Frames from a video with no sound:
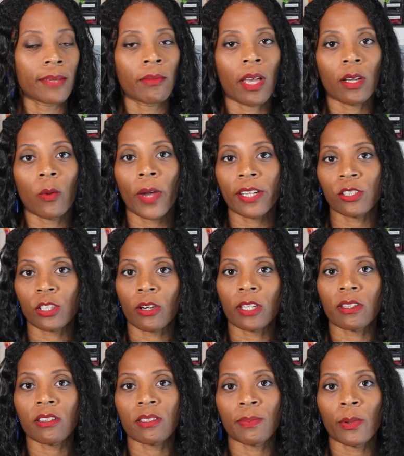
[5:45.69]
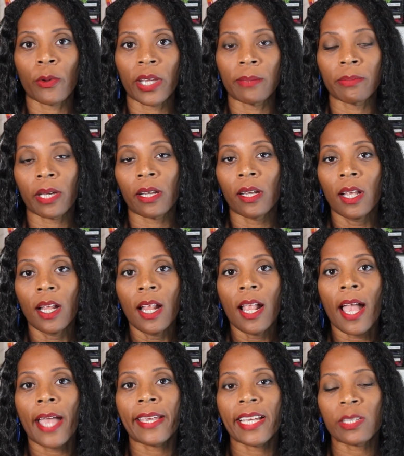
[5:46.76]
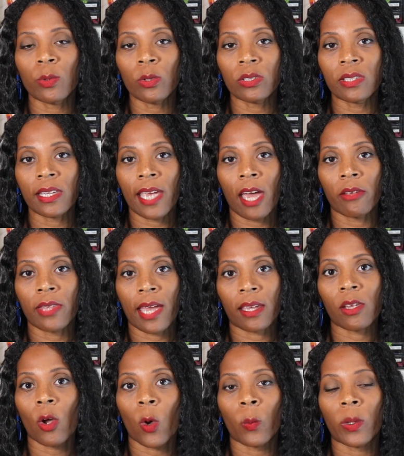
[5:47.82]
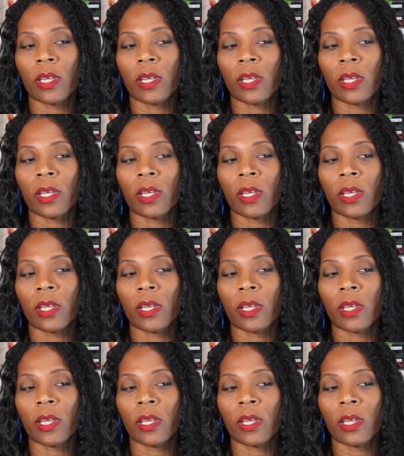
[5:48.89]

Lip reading: I'm not quite sure at this point, but I guess we'll see how that goes.